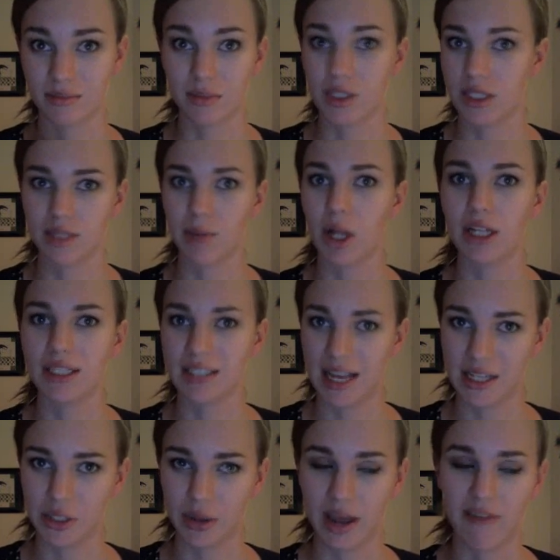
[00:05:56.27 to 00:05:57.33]
the smallest
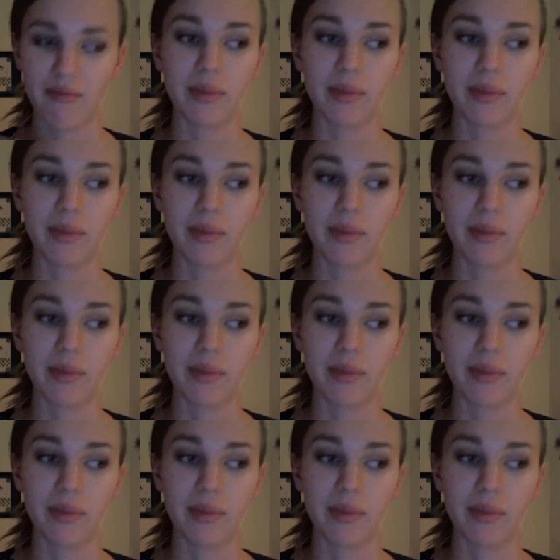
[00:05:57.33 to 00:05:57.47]
size you have